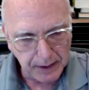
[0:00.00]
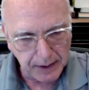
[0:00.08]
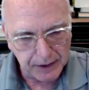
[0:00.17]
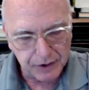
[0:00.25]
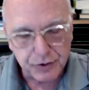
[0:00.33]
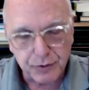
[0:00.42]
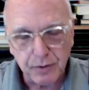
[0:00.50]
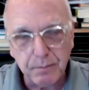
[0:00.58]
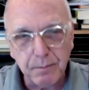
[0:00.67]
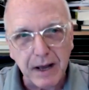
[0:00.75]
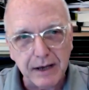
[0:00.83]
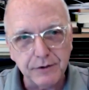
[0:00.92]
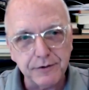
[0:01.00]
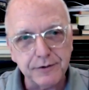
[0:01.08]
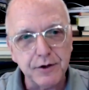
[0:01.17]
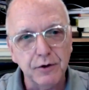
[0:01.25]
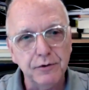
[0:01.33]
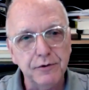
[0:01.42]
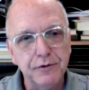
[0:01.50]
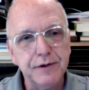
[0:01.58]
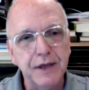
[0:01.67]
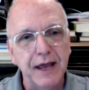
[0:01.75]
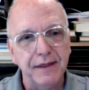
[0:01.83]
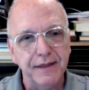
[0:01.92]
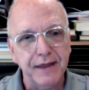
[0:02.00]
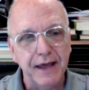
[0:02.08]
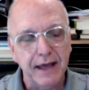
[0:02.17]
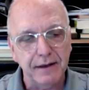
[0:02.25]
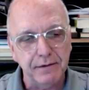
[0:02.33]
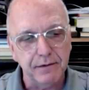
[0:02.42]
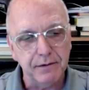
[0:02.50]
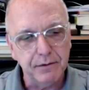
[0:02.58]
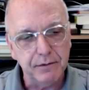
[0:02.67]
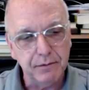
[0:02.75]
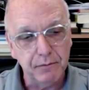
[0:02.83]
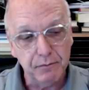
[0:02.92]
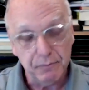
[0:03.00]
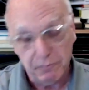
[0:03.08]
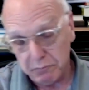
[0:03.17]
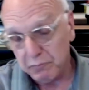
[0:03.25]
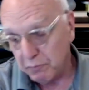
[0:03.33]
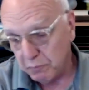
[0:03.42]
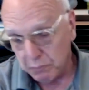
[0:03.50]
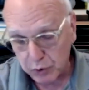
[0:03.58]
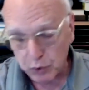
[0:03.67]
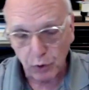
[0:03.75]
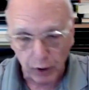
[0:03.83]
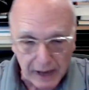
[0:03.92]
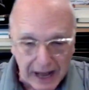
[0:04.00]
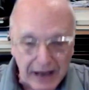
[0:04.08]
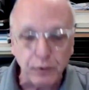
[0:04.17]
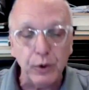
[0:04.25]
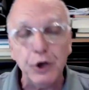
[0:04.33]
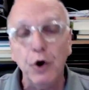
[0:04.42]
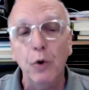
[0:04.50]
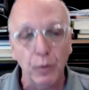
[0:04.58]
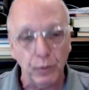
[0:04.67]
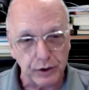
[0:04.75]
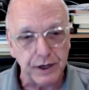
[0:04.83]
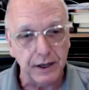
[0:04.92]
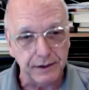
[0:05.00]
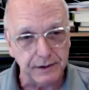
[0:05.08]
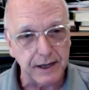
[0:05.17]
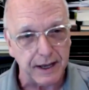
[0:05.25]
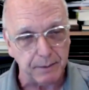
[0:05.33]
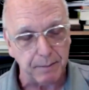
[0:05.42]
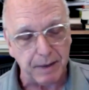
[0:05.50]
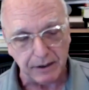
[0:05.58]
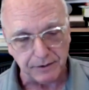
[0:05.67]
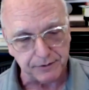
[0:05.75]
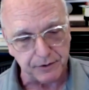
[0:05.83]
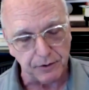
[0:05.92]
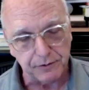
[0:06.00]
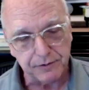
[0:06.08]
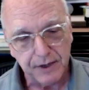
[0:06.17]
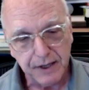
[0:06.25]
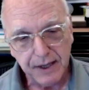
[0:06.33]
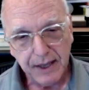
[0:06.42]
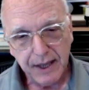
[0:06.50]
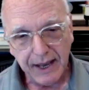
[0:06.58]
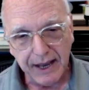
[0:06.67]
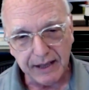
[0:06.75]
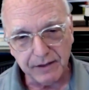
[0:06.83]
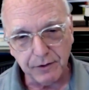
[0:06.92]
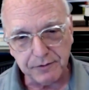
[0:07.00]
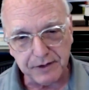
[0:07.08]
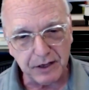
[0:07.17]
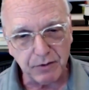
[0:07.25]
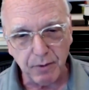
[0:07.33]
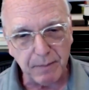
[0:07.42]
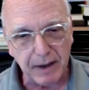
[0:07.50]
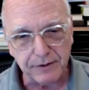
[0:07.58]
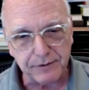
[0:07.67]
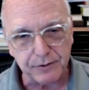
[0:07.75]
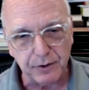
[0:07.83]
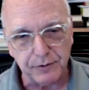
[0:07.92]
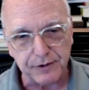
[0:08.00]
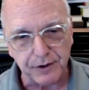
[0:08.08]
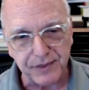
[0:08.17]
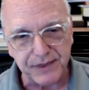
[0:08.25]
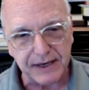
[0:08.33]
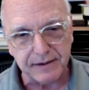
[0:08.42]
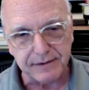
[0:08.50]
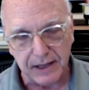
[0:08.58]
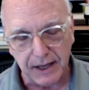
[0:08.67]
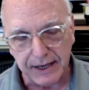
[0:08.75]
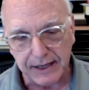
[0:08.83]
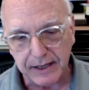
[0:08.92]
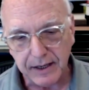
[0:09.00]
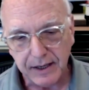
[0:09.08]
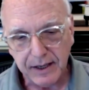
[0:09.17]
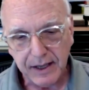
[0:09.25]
interim milestones, and then your how do we know when we're done kind of milestones. And those interim milestones are things like